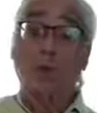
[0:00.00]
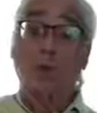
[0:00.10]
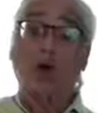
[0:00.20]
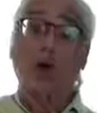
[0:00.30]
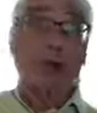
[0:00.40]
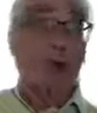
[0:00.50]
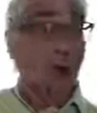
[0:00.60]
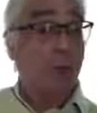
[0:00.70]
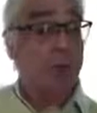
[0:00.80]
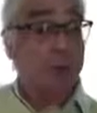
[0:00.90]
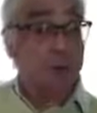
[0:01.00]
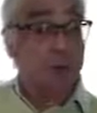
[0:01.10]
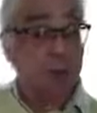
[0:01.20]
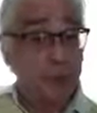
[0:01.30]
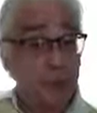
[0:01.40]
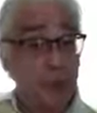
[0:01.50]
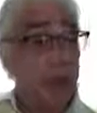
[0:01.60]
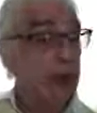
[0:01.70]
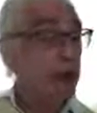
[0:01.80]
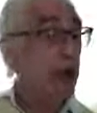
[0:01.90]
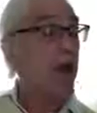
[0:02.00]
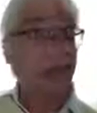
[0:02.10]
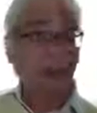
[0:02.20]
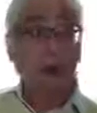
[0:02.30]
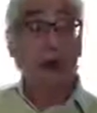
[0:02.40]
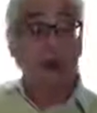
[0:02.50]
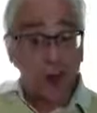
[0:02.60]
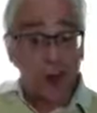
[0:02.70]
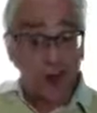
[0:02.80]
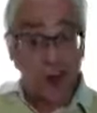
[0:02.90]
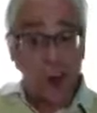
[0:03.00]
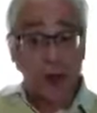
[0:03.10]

I hope that this has been a message of hope.